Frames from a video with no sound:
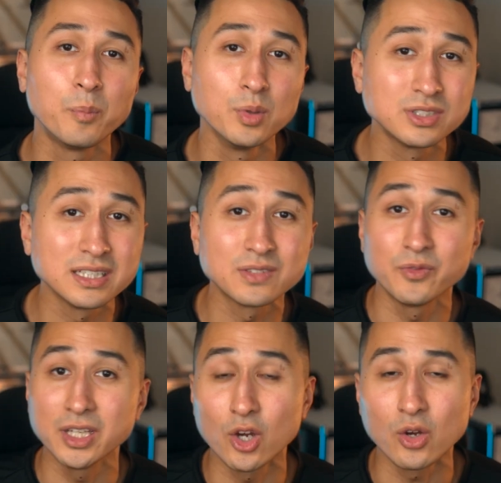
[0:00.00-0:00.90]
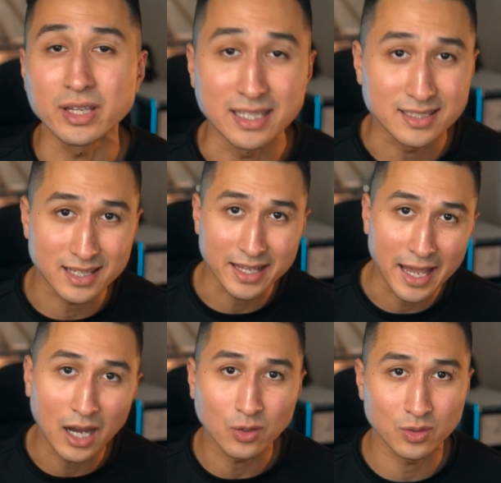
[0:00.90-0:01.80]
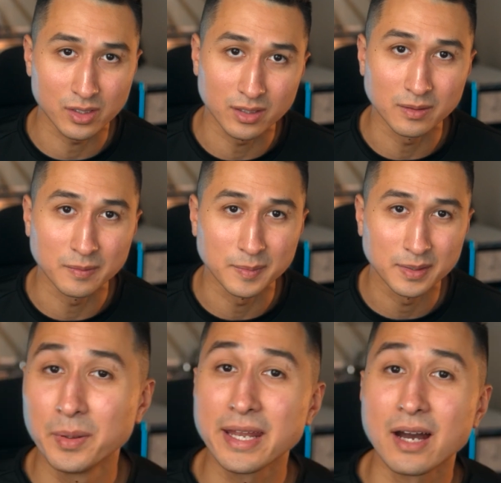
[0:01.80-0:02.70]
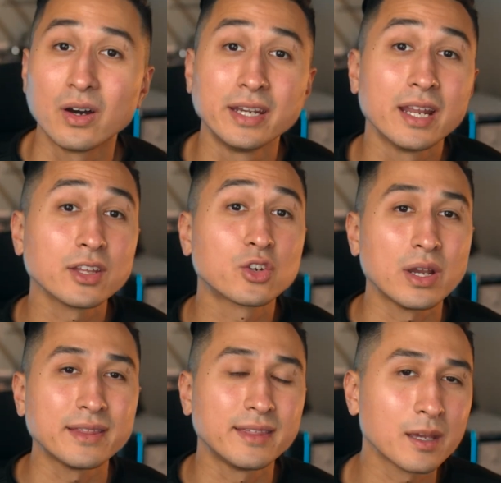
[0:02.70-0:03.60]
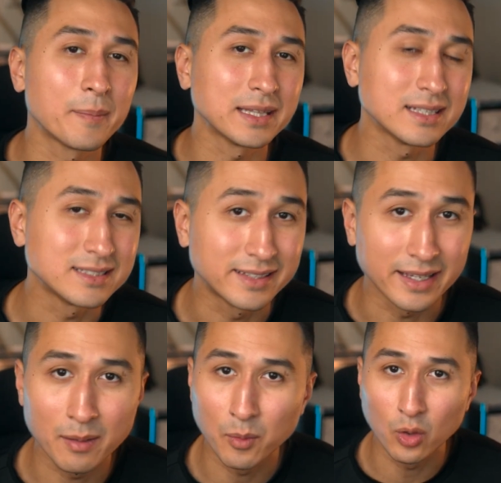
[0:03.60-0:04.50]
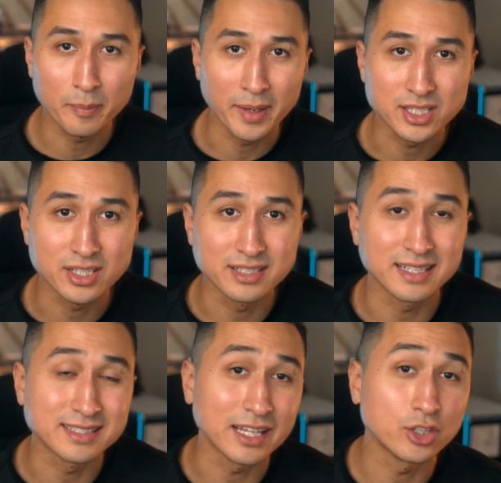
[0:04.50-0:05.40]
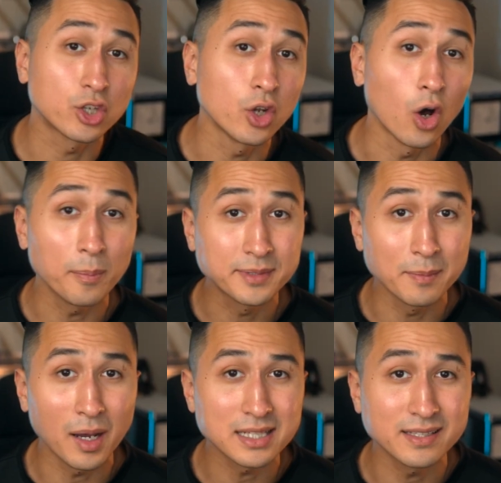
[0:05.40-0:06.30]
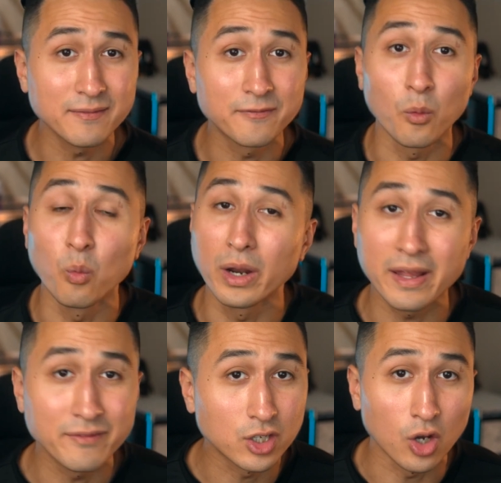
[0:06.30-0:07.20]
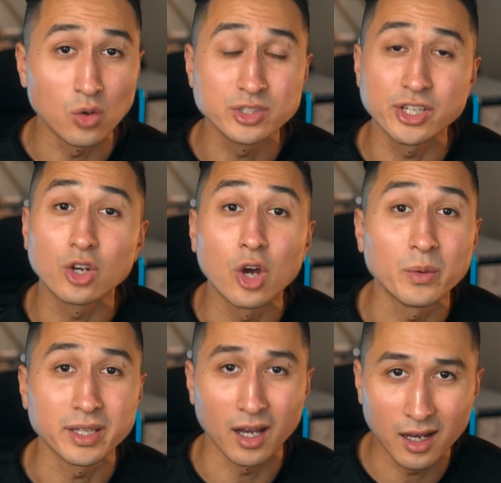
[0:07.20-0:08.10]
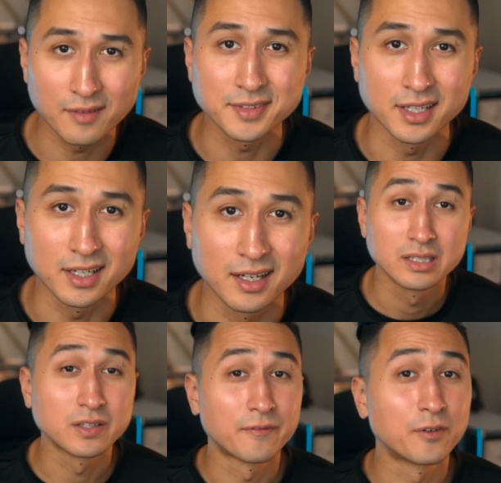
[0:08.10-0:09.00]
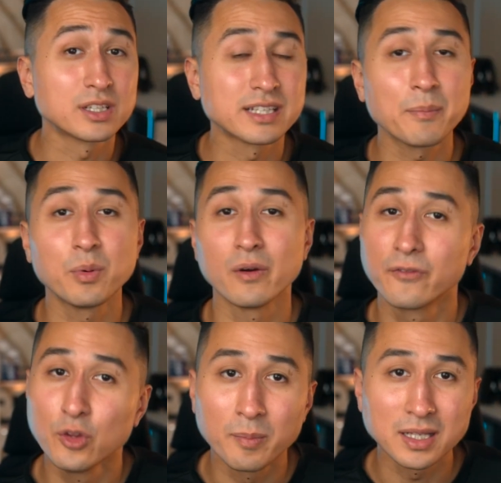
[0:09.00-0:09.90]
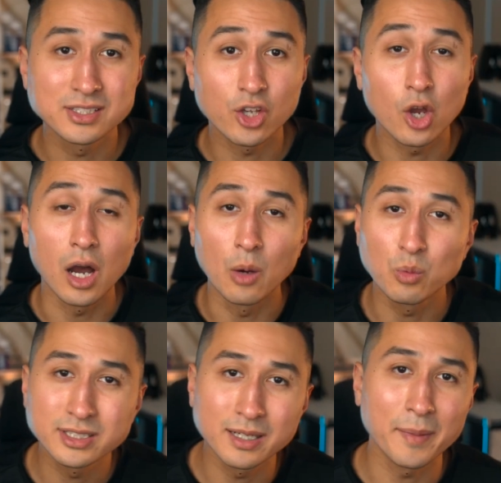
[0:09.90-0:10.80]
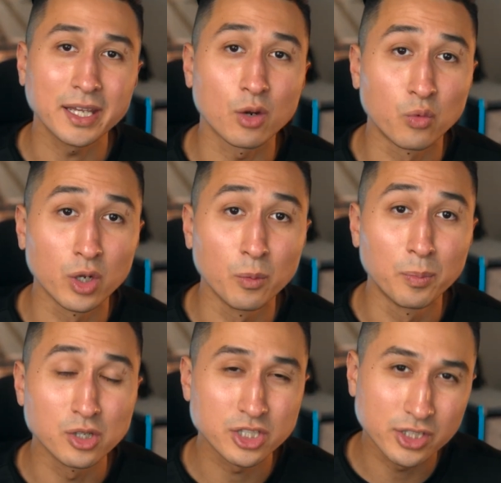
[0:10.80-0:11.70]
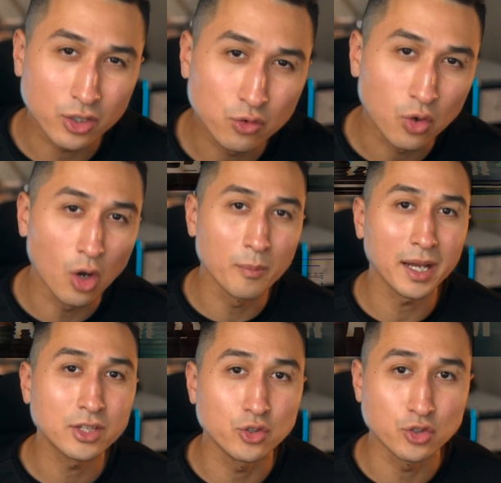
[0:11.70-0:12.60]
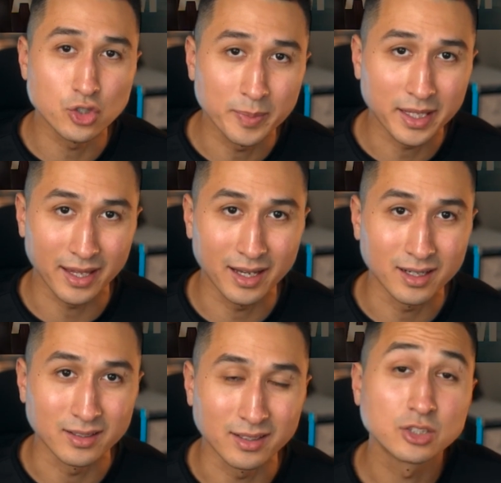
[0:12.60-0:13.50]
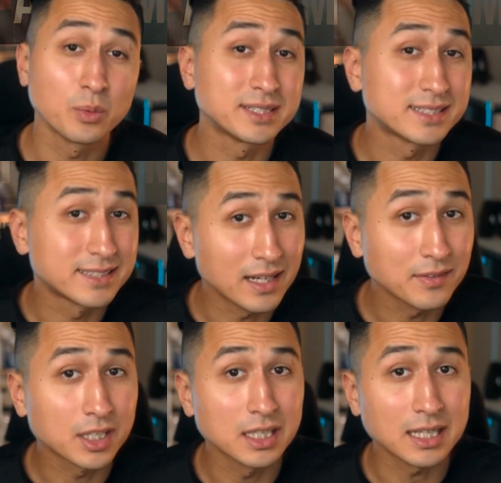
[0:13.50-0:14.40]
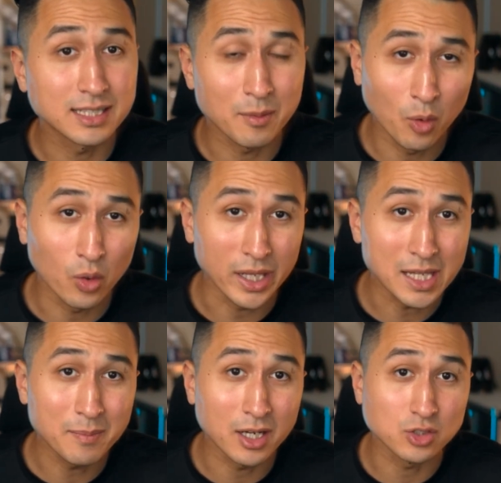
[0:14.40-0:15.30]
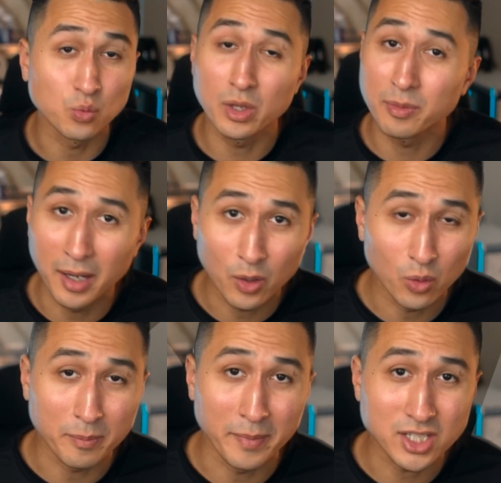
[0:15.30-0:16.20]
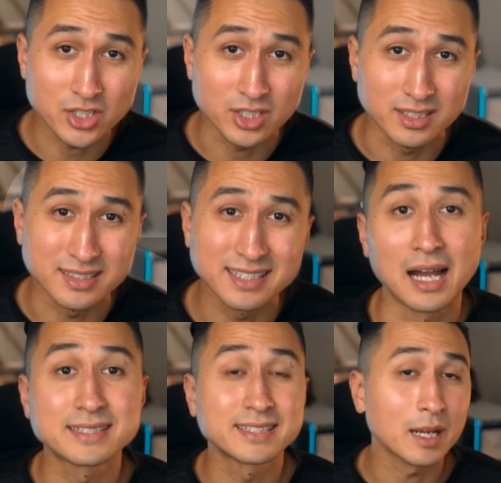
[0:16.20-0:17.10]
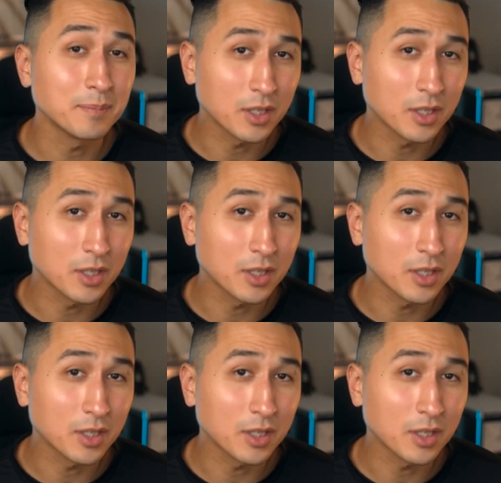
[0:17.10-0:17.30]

boost this video into the algorithm. But now, another great thing about these DM automations is that you can optimize them for whatever goals you're going after. So for example, a few months ago, I wanted to make a real push to grow my YouTube account. So instead of collecting more emails with my automations, I set up the